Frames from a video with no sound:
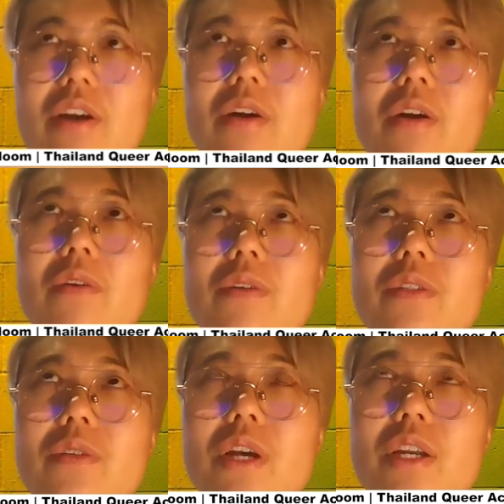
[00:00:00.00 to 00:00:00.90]

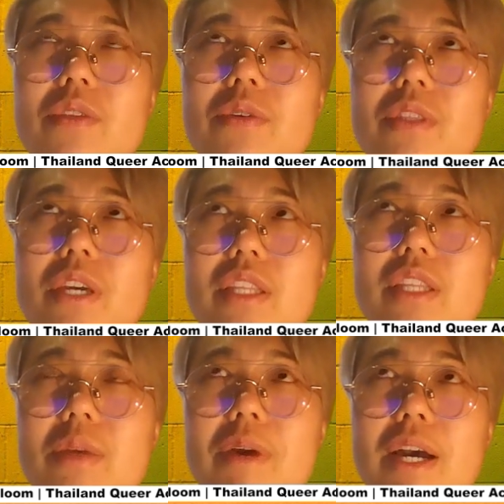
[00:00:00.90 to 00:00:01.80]
Also, I know that
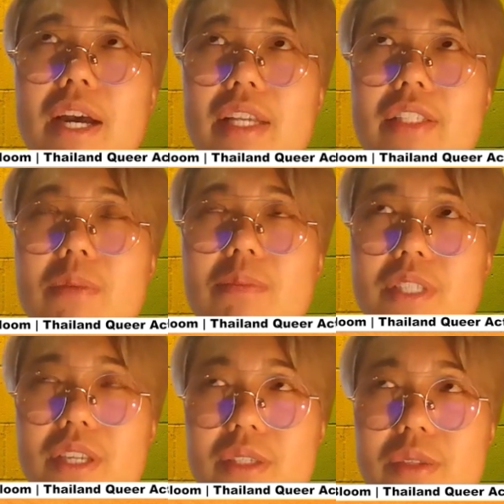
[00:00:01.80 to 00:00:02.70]
in the past, some
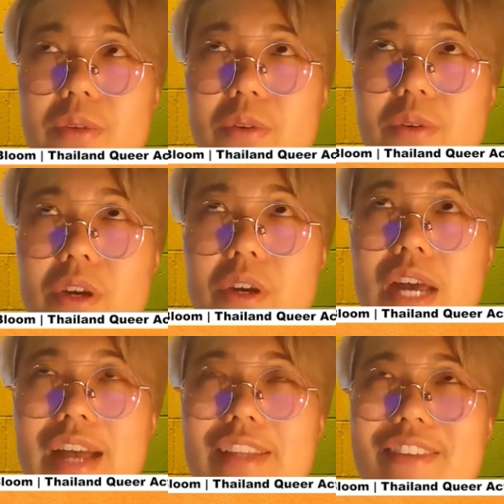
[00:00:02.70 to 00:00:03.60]
CSO
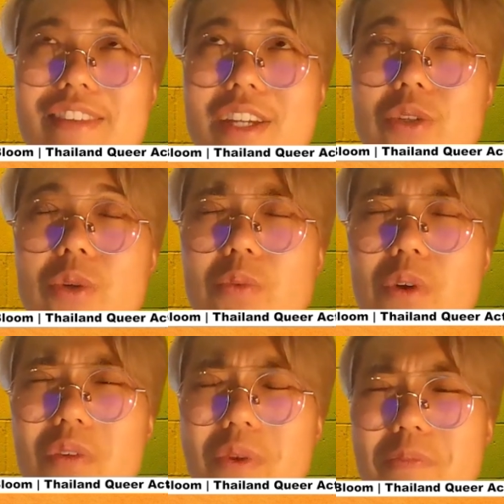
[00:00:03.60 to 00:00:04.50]
try to
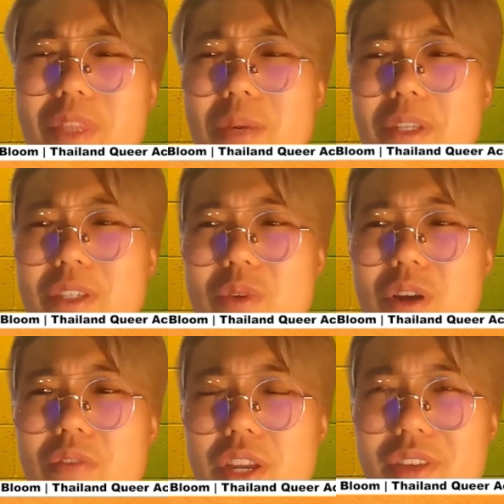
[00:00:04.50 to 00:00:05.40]
work with the Ministry
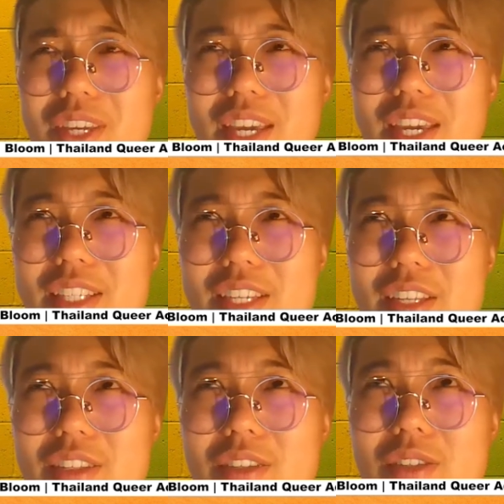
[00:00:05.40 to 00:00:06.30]
of
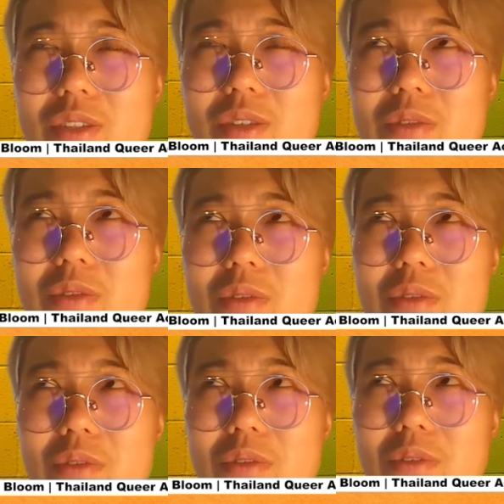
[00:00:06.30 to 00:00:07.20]
Education
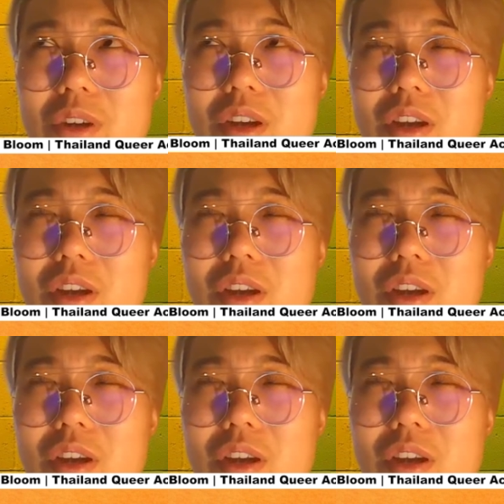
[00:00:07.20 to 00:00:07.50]
to